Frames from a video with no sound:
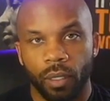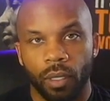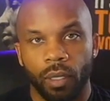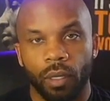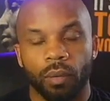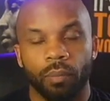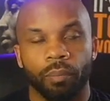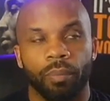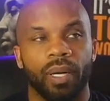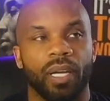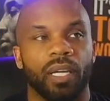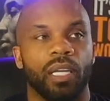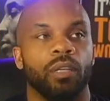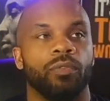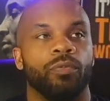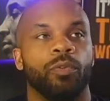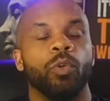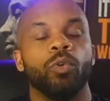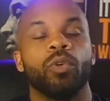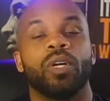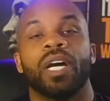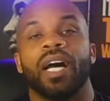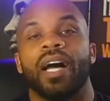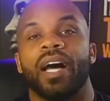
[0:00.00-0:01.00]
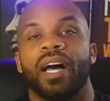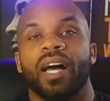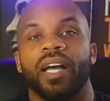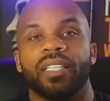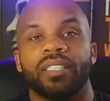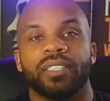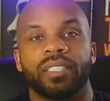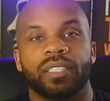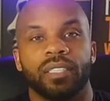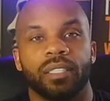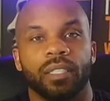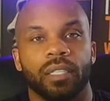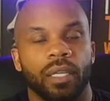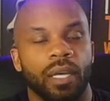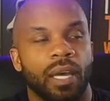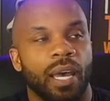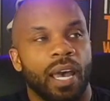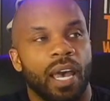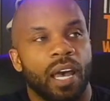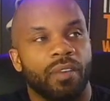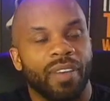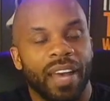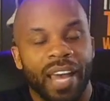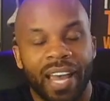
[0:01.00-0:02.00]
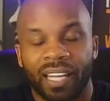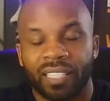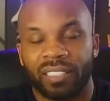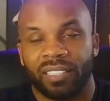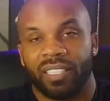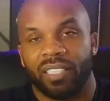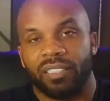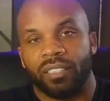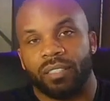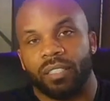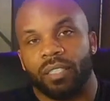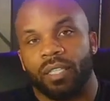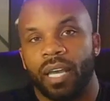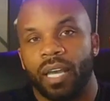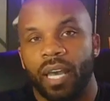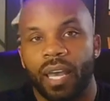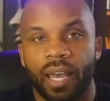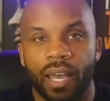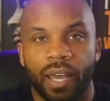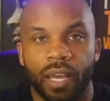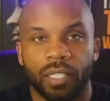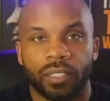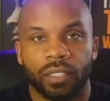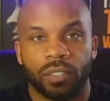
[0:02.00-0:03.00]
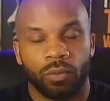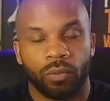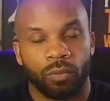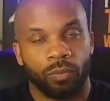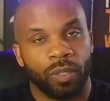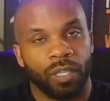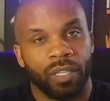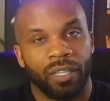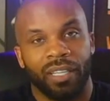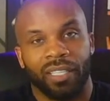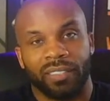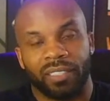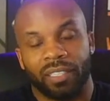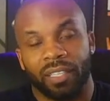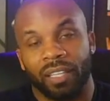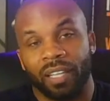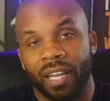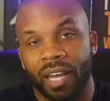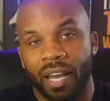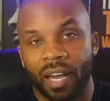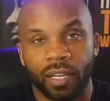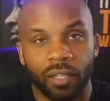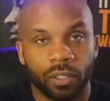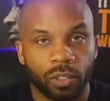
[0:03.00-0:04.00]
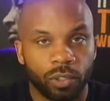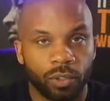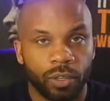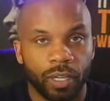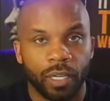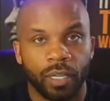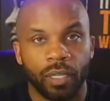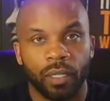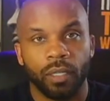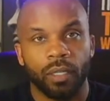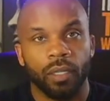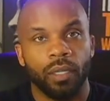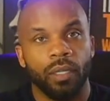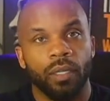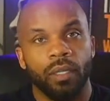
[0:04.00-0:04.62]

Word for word: but if you constant have access to cash, whether that's a line of credit,